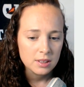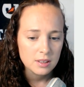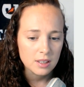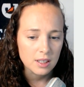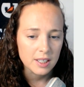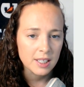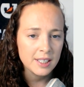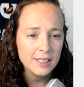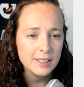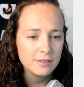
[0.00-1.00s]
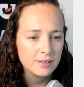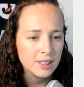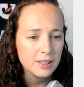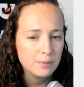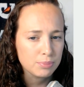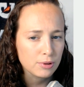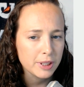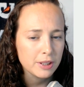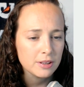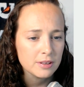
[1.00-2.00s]
And he did pretty
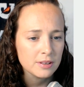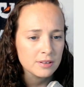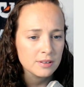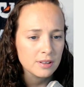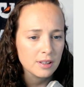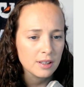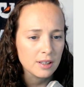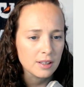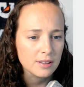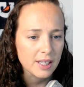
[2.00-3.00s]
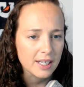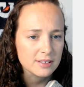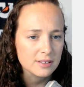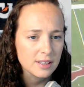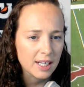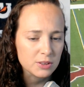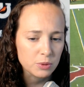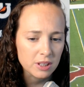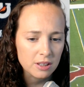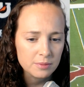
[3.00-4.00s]
good last
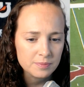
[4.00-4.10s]
week.